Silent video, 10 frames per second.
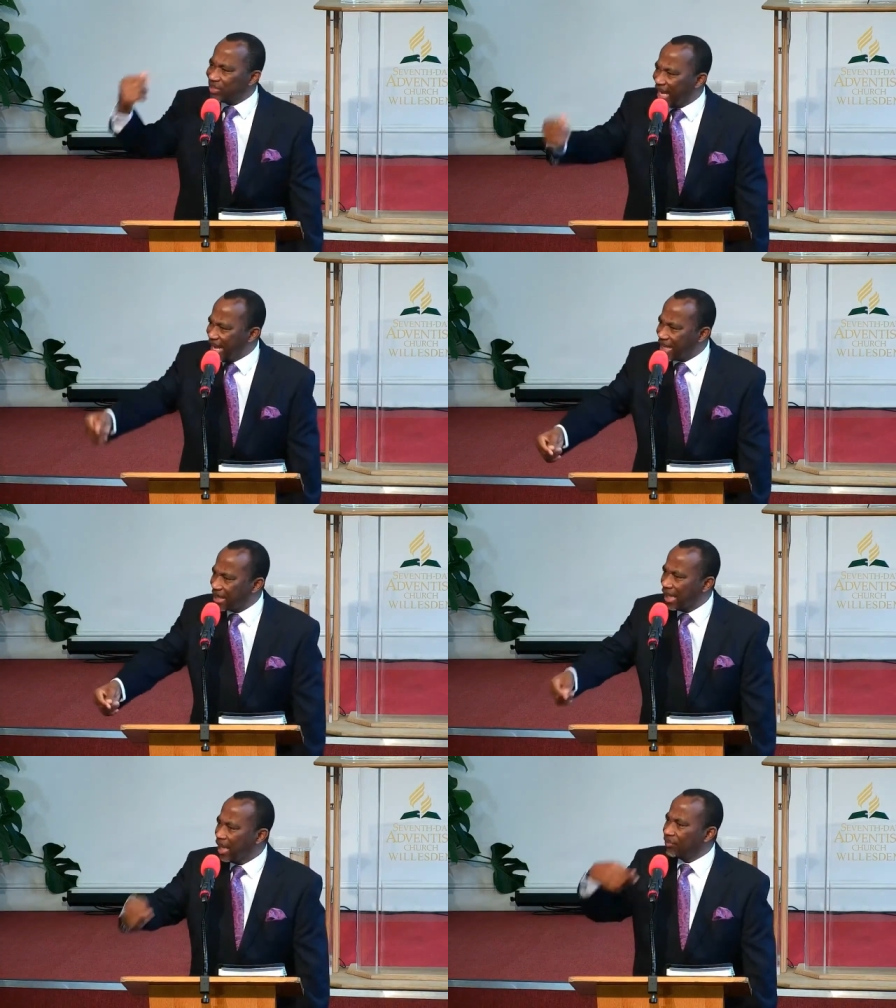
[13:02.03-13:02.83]

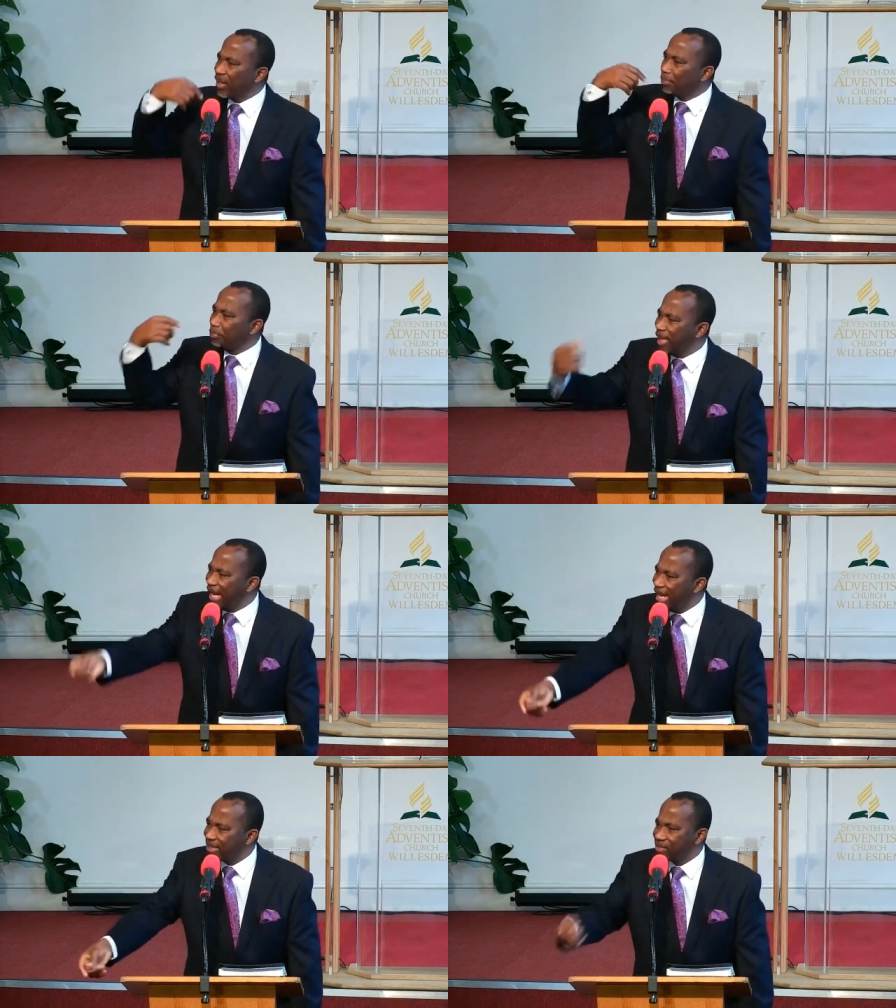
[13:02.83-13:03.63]
take the
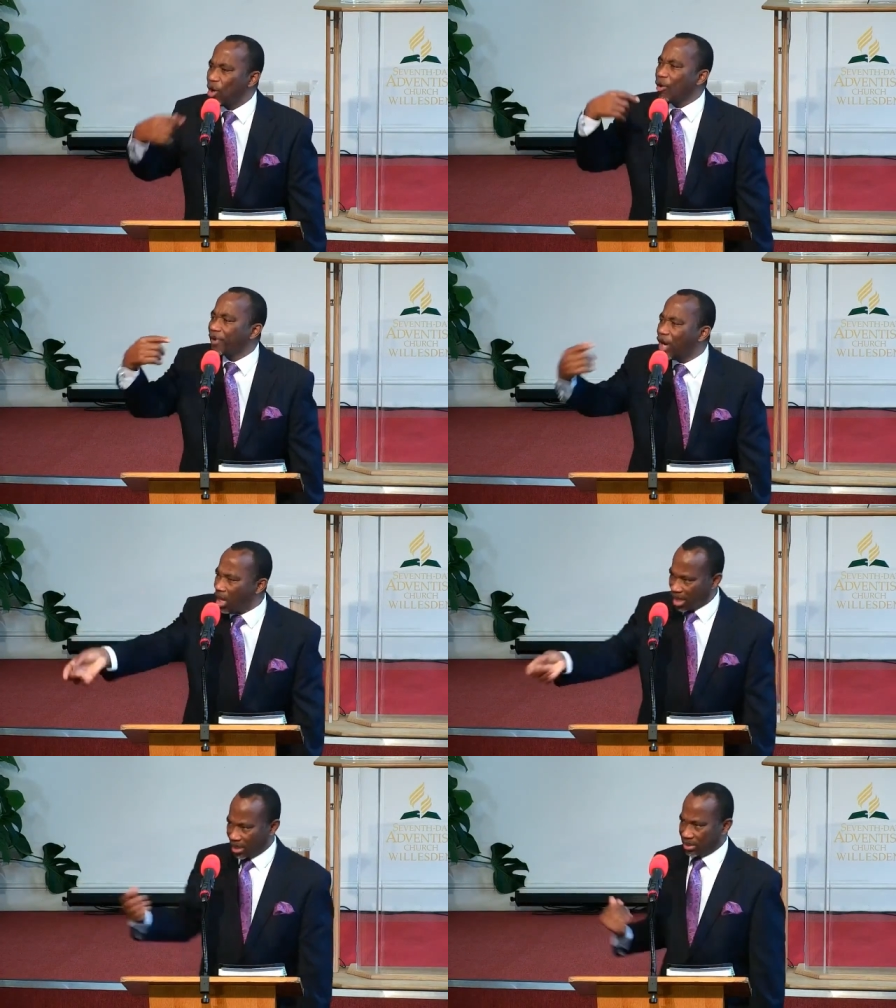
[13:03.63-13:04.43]
place of
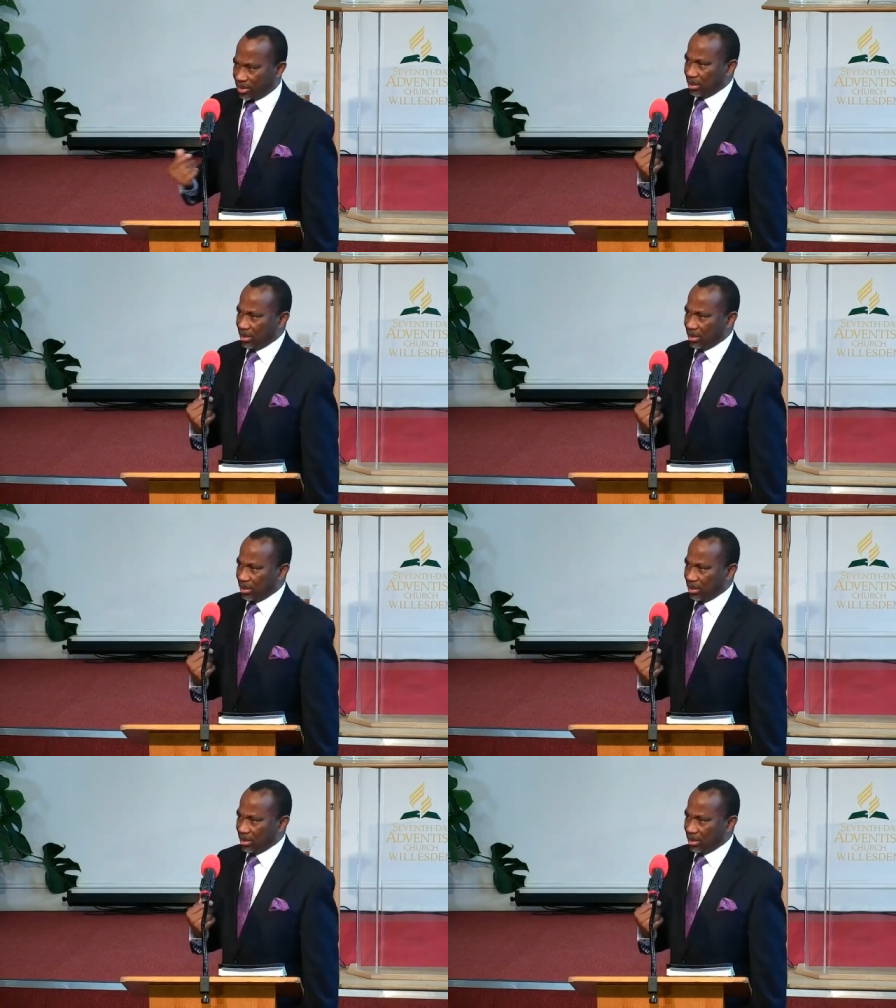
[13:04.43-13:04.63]
God.